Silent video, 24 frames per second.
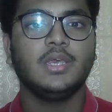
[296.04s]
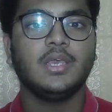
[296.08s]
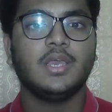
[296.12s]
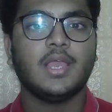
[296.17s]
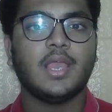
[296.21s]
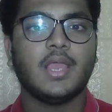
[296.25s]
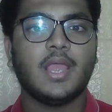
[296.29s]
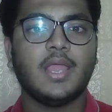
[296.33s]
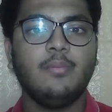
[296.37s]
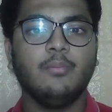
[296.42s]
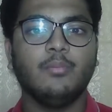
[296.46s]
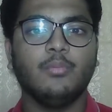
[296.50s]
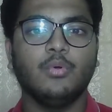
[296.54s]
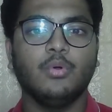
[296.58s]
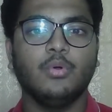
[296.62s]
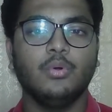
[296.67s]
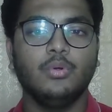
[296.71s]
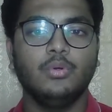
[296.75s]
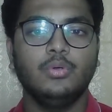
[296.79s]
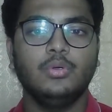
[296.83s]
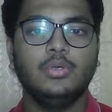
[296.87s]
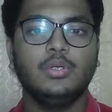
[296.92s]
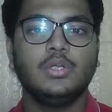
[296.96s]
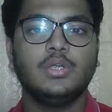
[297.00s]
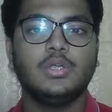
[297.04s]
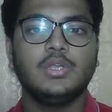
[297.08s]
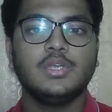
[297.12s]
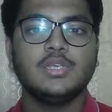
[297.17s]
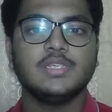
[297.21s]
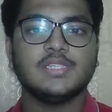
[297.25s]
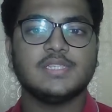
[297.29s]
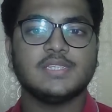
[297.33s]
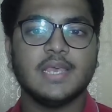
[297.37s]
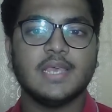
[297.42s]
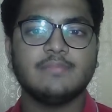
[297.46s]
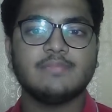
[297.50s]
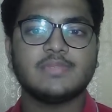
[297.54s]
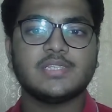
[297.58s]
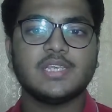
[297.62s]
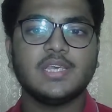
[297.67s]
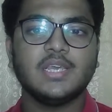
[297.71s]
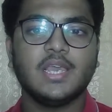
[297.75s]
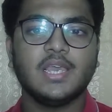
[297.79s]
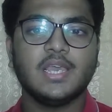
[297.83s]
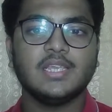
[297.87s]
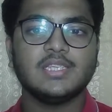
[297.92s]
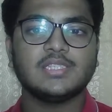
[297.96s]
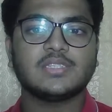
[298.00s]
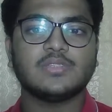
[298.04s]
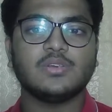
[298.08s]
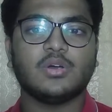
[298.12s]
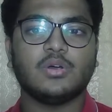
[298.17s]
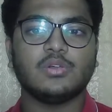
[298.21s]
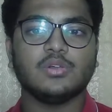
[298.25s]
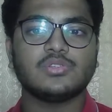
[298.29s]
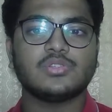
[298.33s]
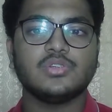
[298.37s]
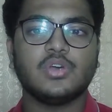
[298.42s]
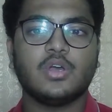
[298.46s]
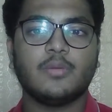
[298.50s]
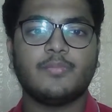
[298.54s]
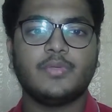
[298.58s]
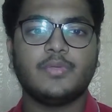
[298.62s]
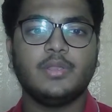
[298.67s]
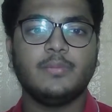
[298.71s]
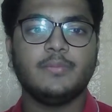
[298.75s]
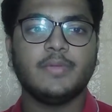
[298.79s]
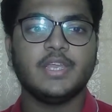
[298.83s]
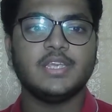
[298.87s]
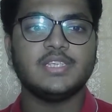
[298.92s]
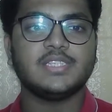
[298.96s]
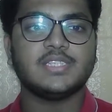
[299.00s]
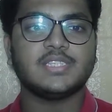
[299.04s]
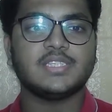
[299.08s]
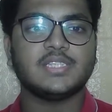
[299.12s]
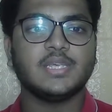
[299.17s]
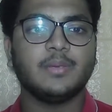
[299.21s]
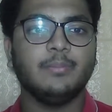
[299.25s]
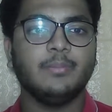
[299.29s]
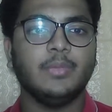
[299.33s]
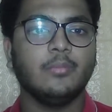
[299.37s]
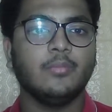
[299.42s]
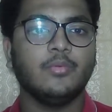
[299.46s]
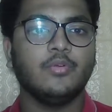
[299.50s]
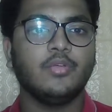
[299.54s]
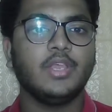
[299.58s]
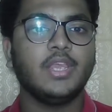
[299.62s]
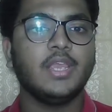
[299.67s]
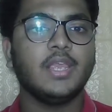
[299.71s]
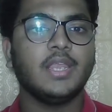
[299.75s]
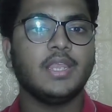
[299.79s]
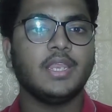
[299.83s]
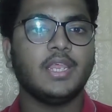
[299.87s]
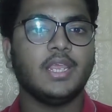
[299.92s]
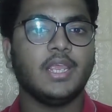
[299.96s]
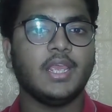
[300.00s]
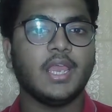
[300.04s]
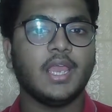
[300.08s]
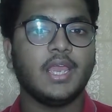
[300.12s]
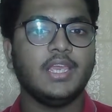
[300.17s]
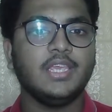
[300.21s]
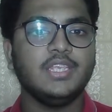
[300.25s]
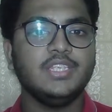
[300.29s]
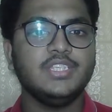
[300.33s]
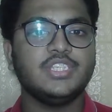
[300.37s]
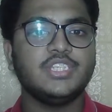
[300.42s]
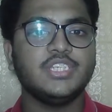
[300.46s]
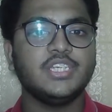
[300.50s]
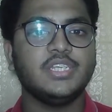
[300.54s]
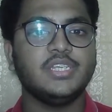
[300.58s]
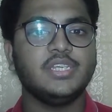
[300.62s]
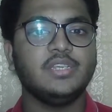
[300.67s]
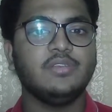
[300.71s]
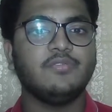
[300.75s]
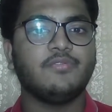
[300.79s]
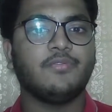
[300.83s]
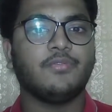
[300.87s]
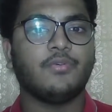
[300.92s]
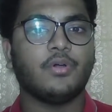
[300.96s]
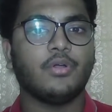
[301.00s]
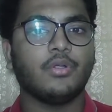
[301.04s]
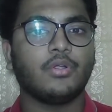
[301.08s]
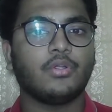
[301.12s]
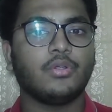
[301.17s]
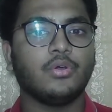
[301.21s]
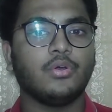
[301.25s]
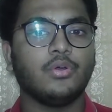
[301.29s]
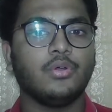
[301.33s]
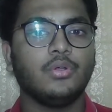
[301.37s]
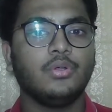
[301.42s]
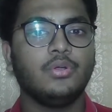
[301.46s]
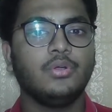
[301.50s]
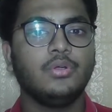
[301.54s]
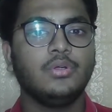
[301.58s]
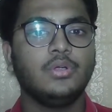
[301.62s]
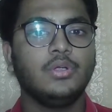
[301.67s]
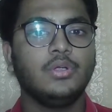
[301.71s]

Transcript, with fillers: and more. Samsung has also optimized the memory and A I engine in photo,